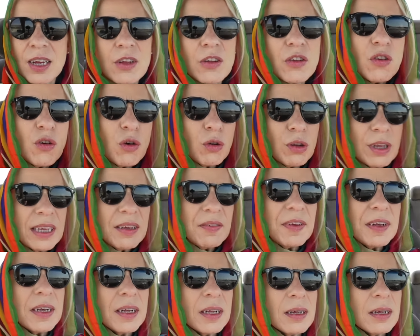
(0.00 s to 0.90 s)
So
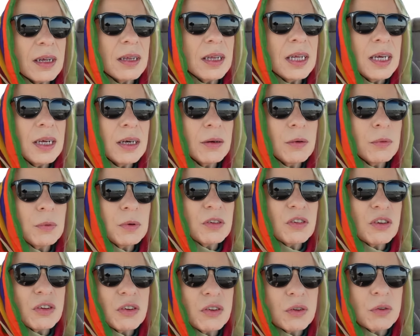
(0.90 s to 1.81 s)
leaving here, it
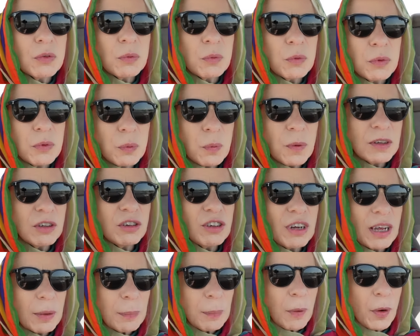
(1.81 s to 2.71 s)
was one
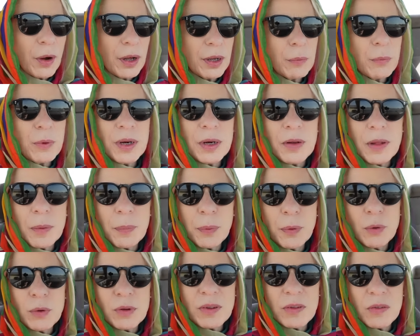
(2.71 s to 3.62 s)
checkpoint where they
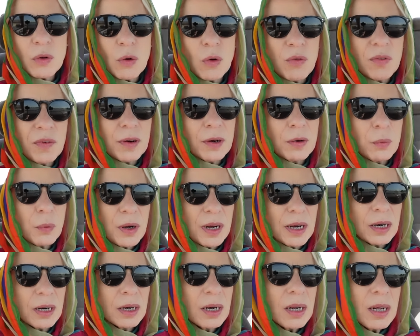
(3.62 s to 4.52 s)
pulled us over,
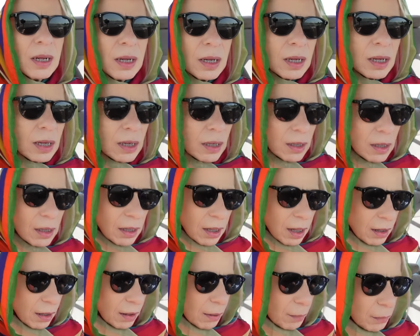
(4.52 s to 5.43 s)
where
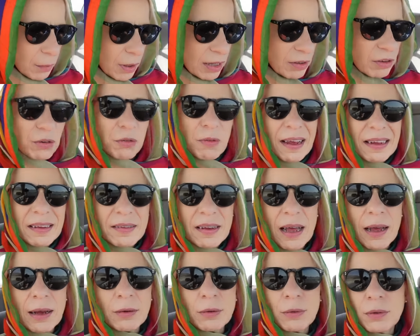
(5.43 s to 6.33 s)
I had to write
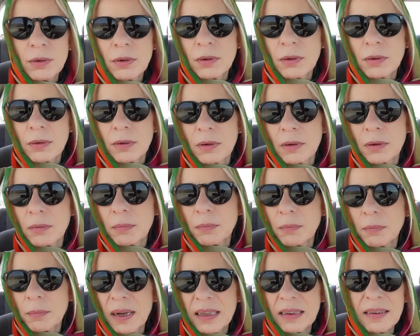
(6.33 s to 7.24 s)
down
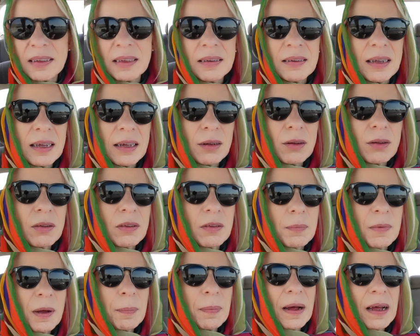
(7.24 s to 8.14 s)
my details,
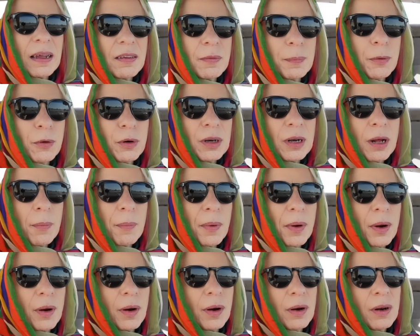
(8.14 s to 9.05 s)
my passport
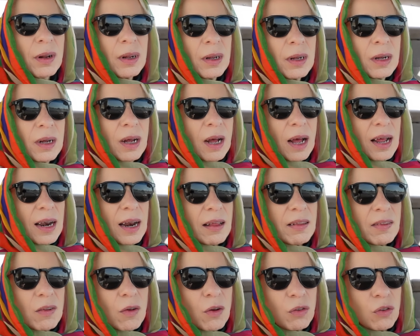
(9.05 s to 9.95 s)
number, and I
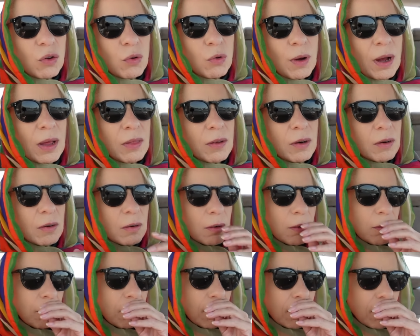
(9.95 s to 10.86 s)
saw two other
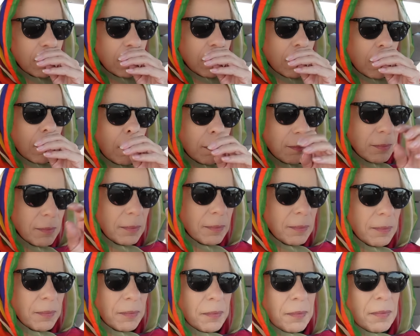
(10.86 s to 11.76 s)

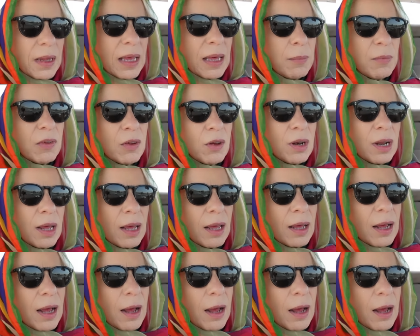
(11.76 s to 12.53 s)
names on it.